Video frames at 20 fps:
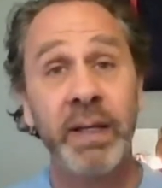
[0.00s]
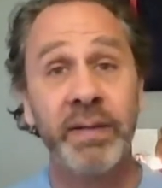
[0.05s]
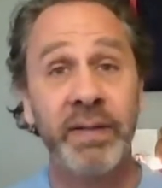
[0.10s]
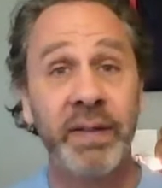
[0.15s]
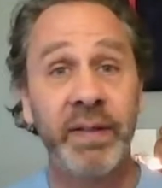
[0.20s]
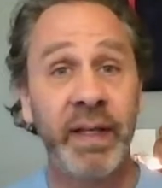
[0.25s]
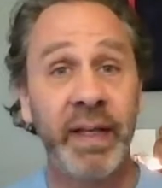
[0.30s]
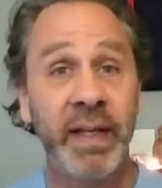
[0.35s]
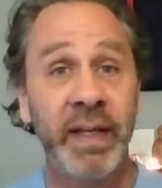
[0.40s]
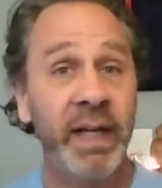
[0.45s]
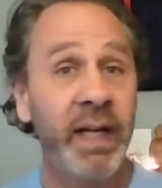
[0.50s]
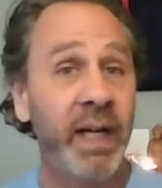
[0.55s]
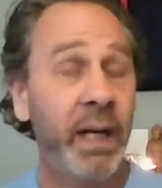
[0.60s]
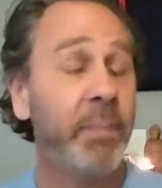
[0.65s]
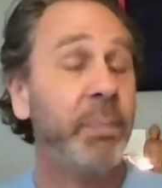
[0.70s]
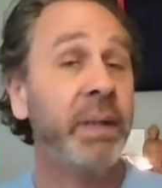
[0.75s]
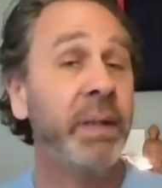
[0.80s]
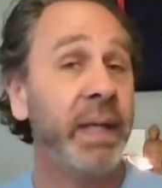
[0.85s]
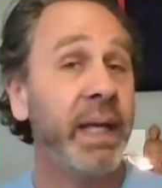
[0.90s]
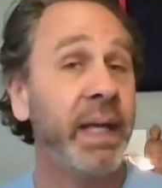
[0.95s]
say, a
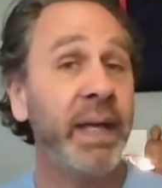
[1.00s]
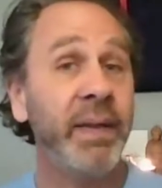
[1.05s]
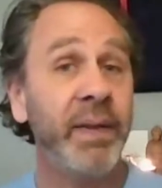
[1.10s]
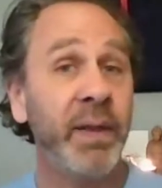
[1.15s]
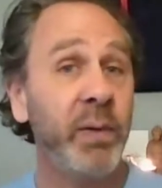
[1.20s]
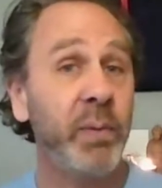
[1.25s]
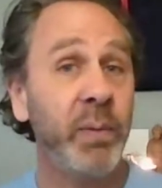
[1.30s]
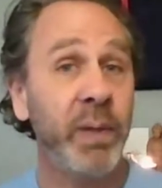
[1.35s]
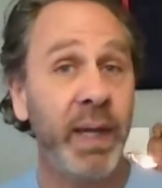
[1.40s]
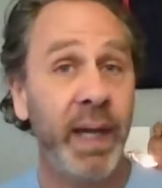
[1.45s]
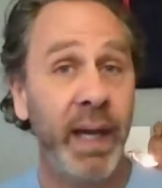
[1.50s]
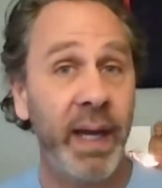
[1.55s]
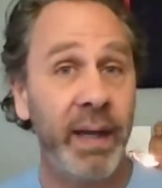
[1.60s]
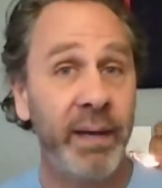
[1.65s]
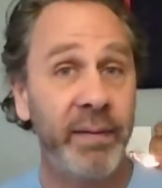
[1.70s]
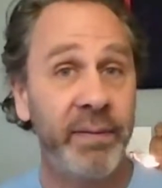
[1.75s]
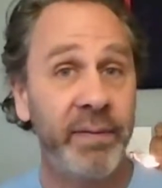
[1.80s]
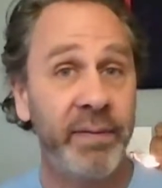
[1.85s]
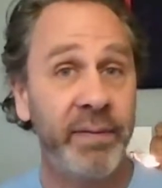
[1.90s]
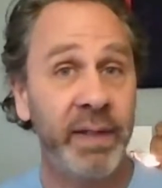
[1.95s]
plan that we
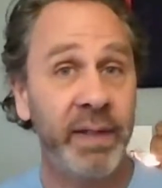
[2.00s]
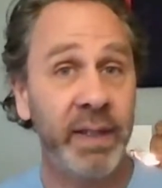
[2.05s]
have